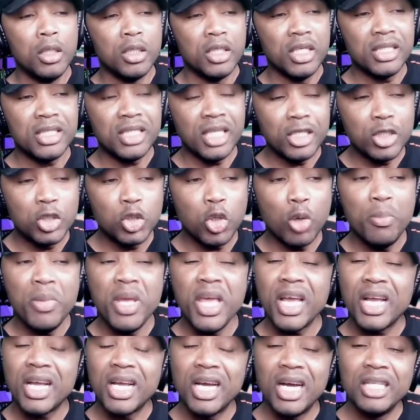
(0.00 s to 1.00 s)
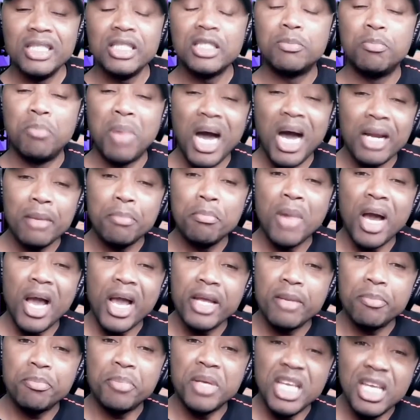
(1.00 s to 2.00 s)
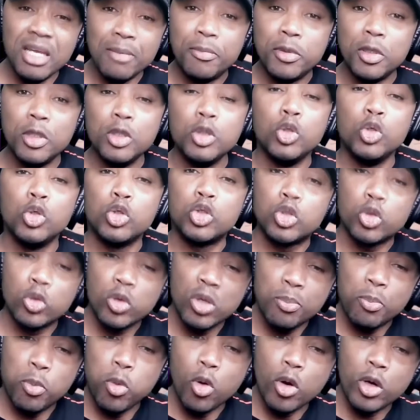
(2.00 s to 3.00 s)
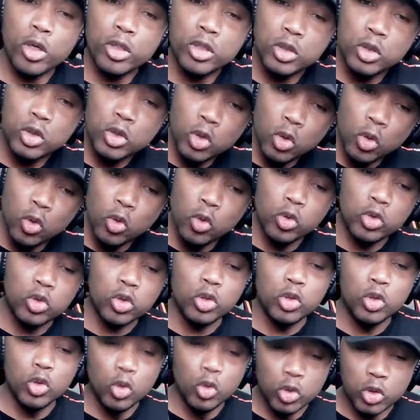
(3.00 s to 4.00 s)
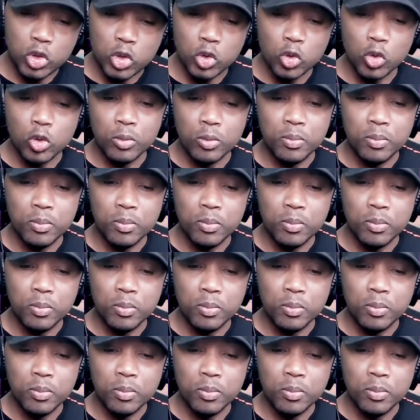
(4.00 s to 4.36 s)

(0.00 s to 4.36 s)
You said Jamaican bad mind people used to report you to YouTube.